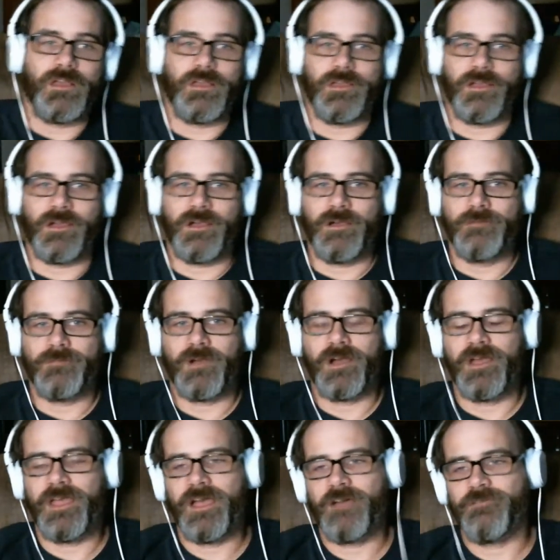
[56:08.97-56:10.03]
I
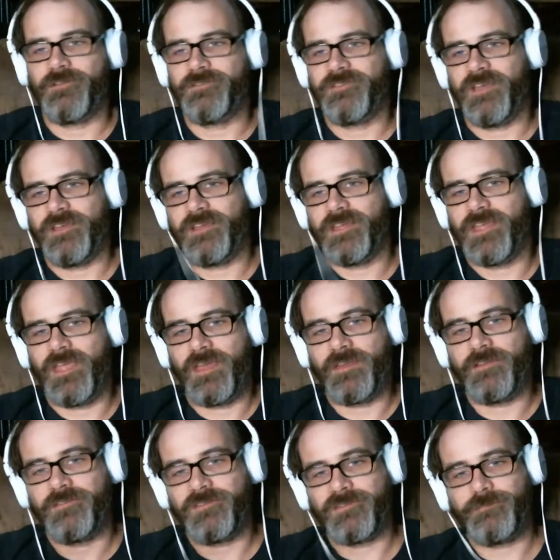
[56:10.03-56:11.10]
have a
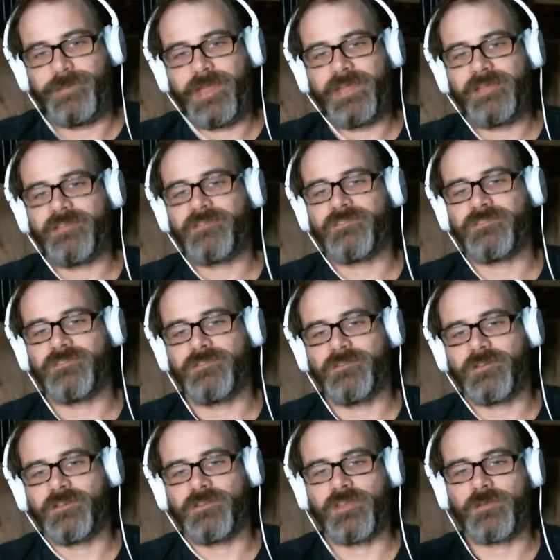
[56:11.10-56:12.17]
dedicated space,
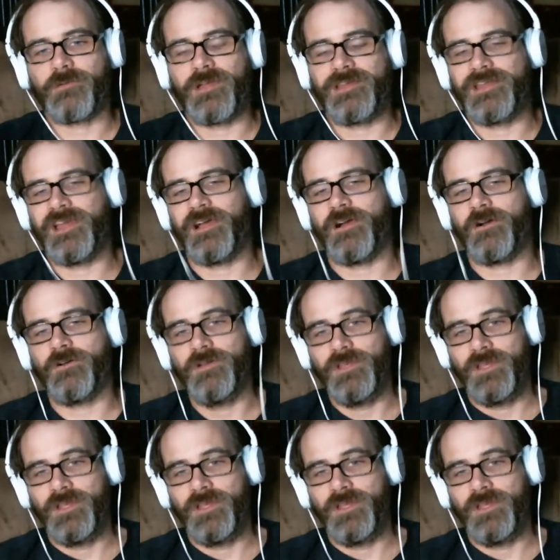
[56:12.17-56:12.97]
because like right now